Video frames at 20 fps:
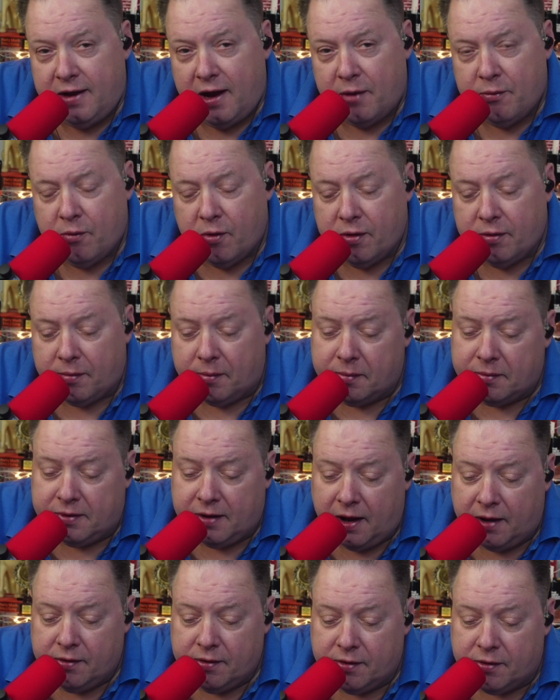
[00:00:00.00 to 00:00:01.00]
sandworm
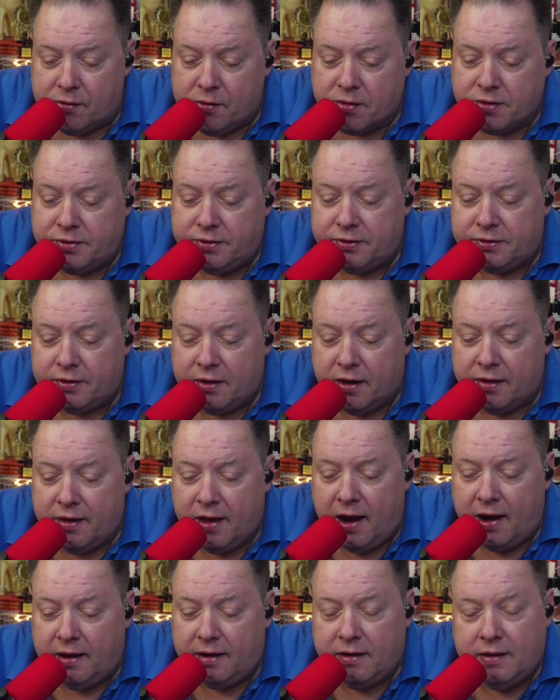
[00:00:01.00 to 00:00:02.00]
container. Of course, you saw
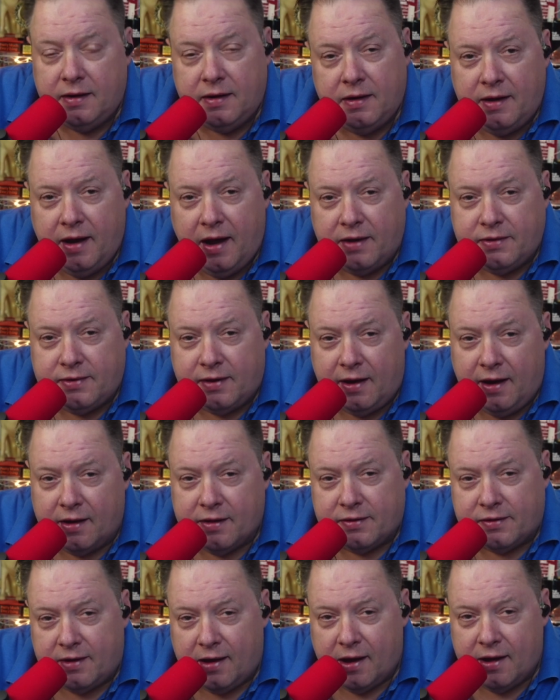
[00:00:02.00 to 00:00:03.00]
that
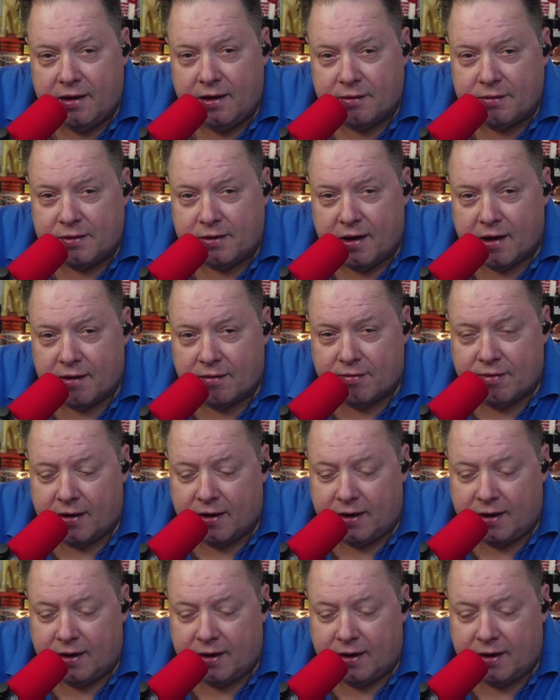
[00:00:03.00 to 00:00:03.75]
SNL skit. That was kind of